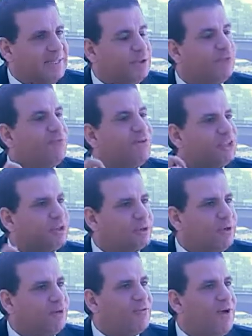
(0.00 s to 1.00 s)
a new
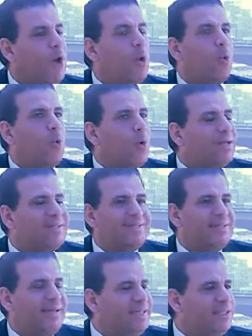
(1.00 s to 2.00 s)
vision of what
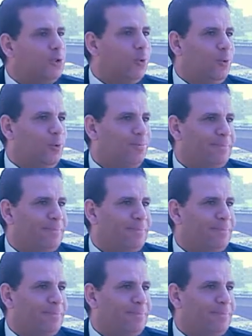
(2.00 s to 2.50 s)
is NGO.